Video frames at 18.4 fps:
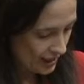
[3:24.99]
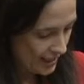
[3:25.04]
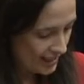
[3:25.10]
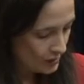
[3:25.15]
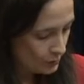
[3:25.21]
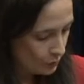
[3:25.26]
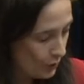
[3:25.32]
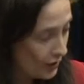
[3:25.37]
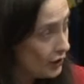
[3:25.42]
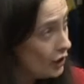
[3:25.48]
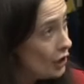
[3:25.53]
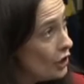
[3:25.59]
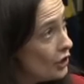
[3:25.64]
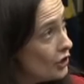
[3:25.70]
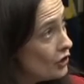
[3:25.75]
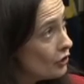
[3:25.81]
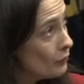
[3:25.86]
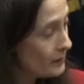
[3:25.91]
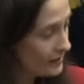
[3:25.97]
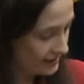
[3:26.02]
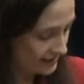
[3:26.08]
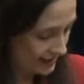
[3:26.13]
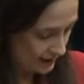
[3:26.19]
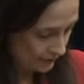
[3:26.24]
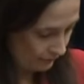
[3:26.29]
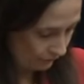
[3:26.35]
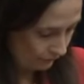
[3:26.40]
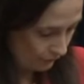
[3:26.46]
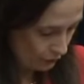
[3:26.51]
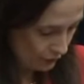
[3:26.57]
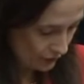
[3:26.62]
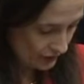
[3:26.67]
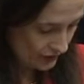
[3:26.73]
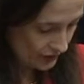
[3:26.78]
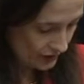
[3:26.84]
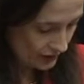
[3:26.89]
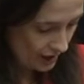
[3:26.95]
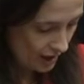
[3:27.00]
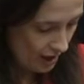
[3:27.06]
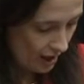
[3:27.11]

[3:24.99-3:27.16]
is 100% focused